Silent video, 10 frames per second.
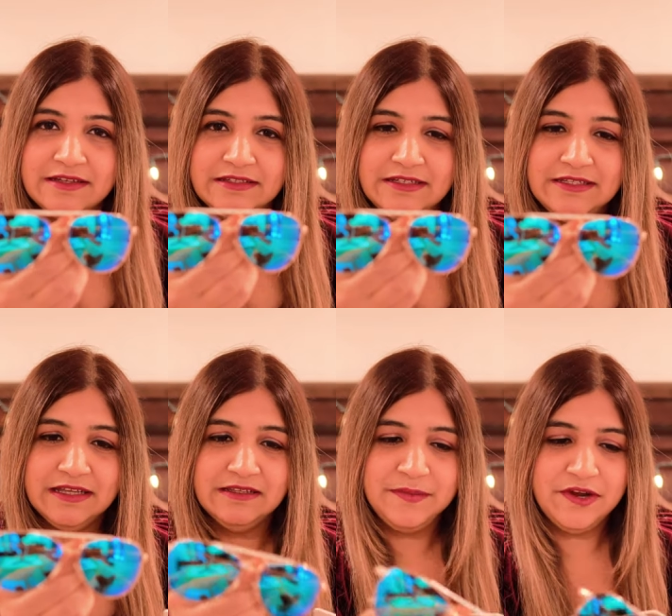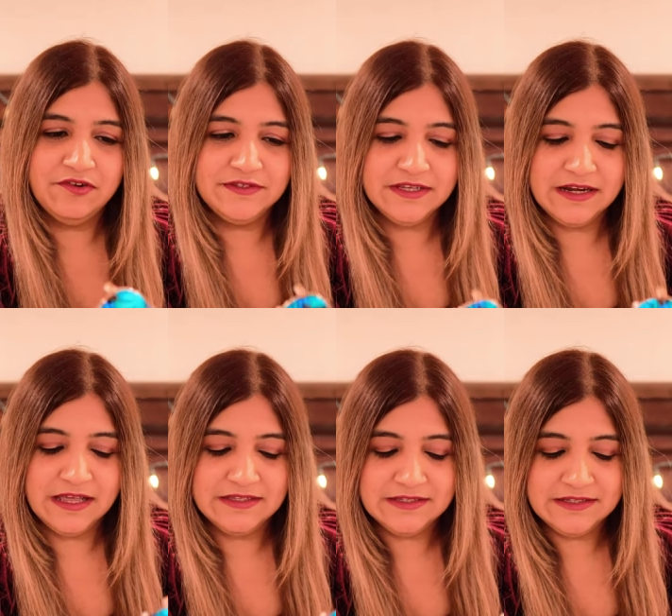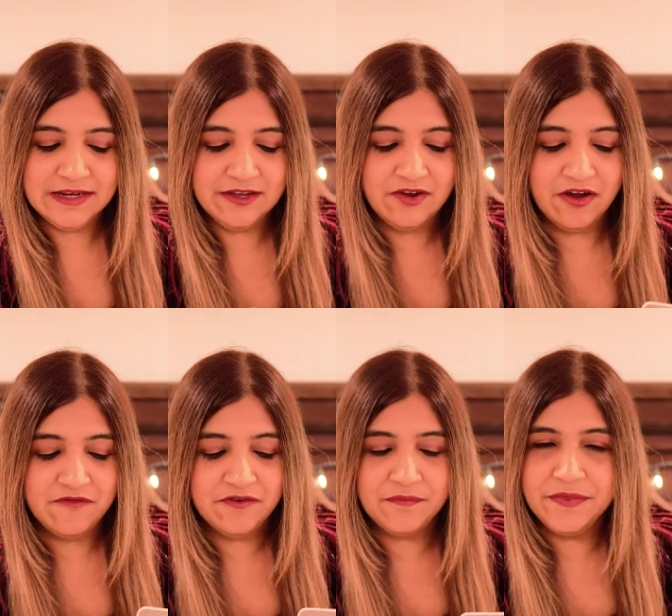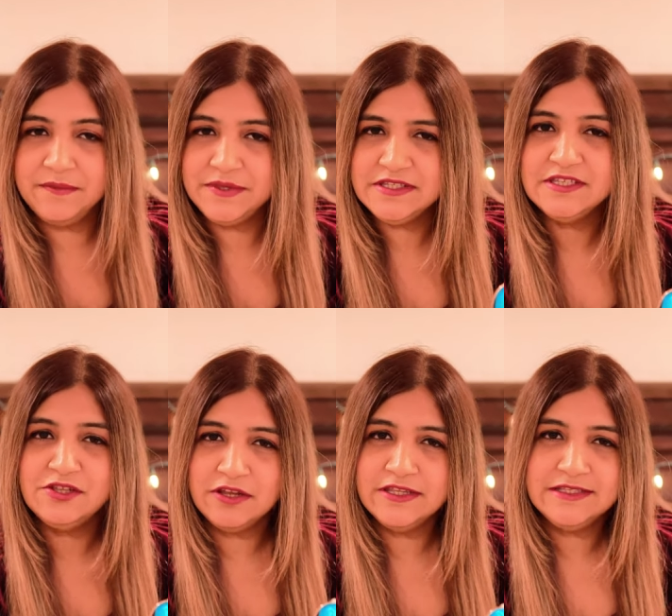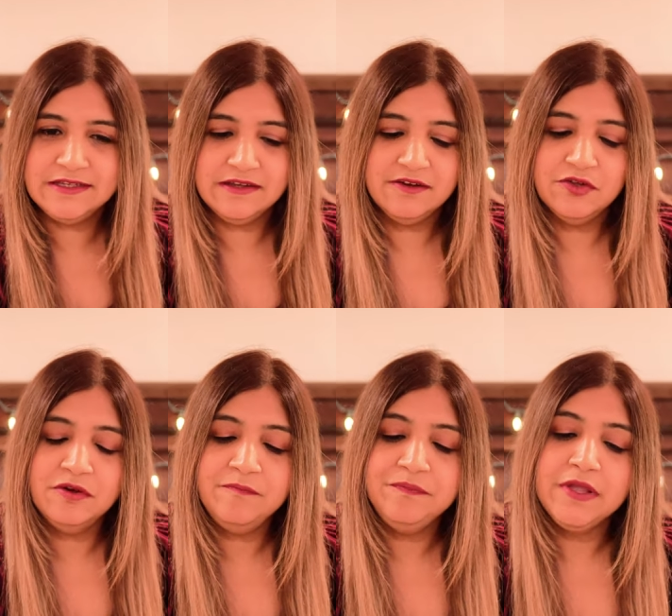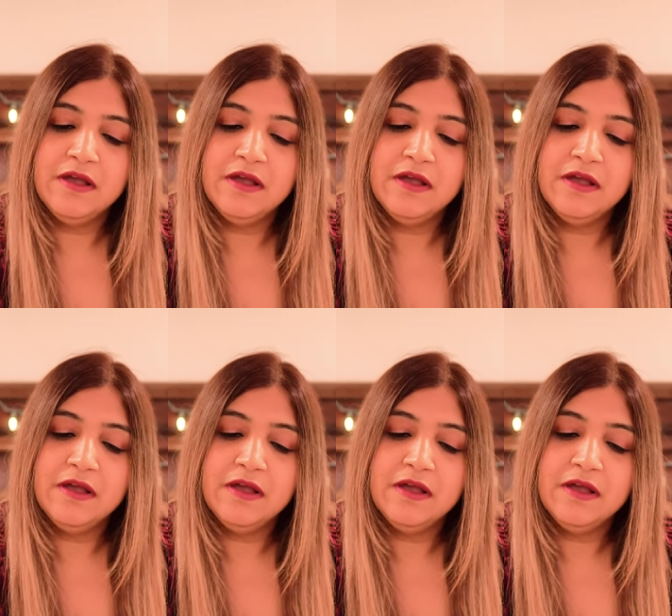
These are the pair of sunglasses that I got from them. This is not this year though.